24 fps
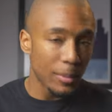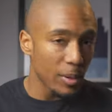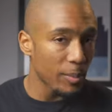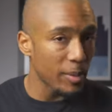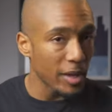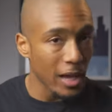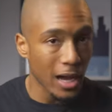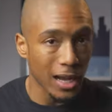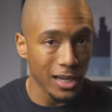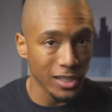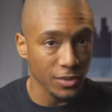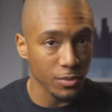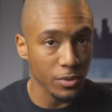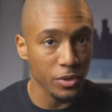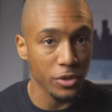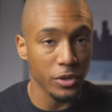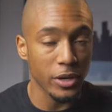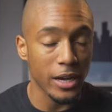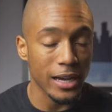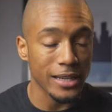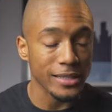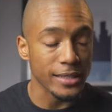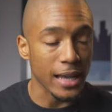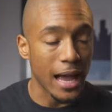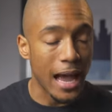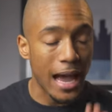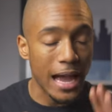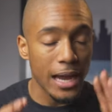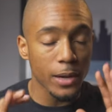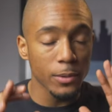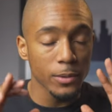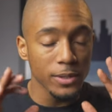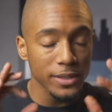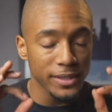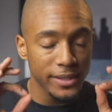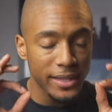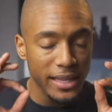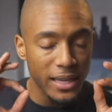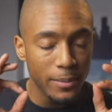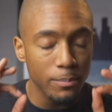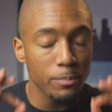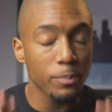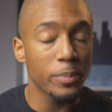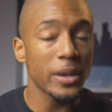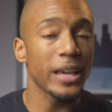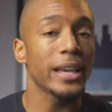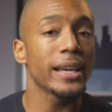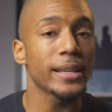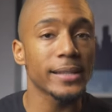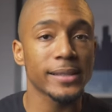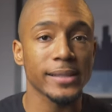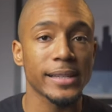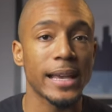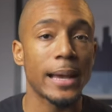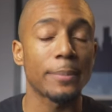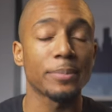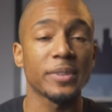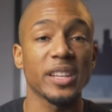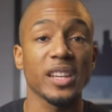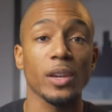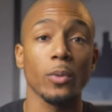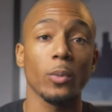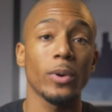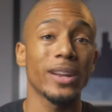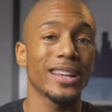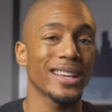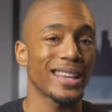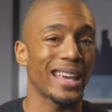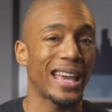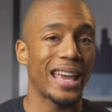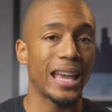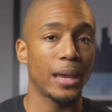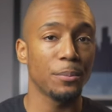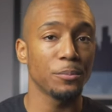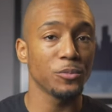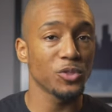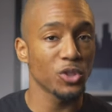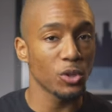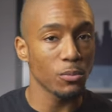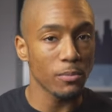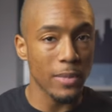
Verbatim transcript: me be honest with you guys, I was the biggest skeptic when it came to